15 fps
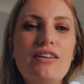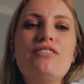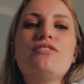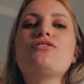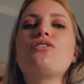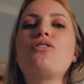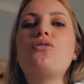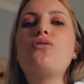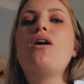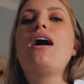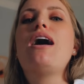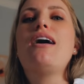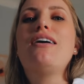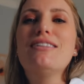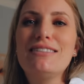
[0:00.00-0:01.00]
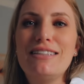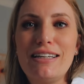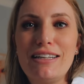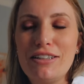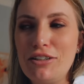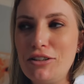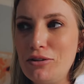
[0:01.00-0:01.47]
So I'll
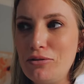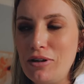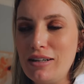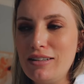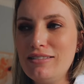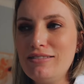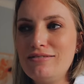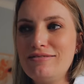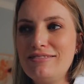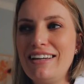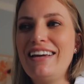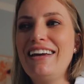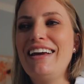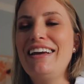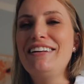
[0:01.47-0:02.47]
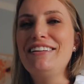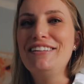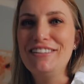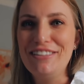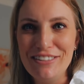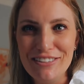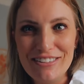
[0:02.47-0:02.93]
take the new one and
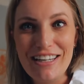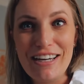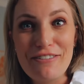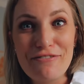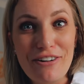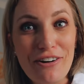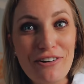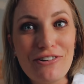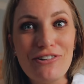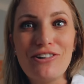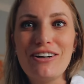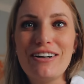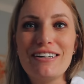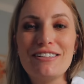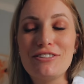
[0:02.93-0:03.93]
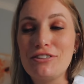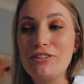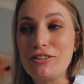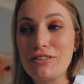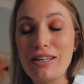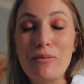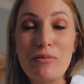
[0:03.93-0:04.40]
you take Falcor until
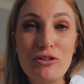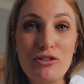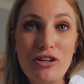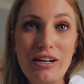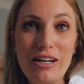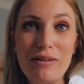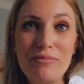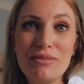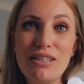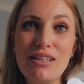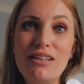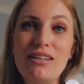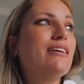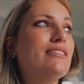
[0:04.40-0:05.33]
your Cybertruck comes in.